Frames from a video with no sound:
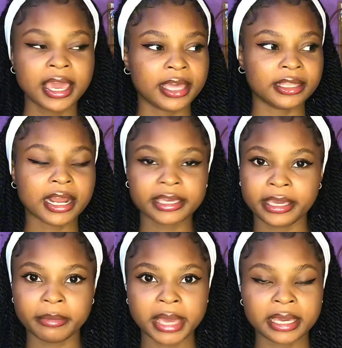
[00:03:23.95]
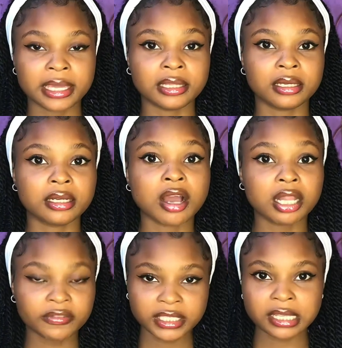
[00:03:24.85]
and then I came back, and then
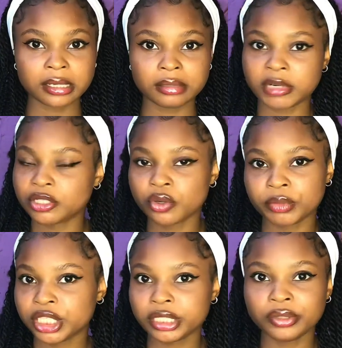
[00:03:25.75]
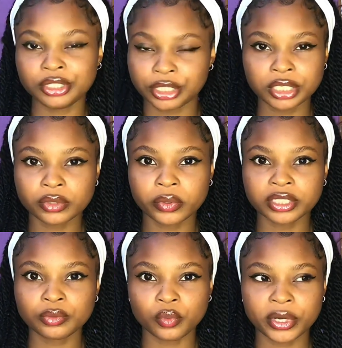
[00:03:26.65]
all of a sudden my sewing machine just
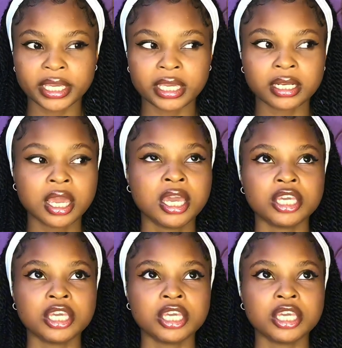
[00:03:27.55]
wasn't working.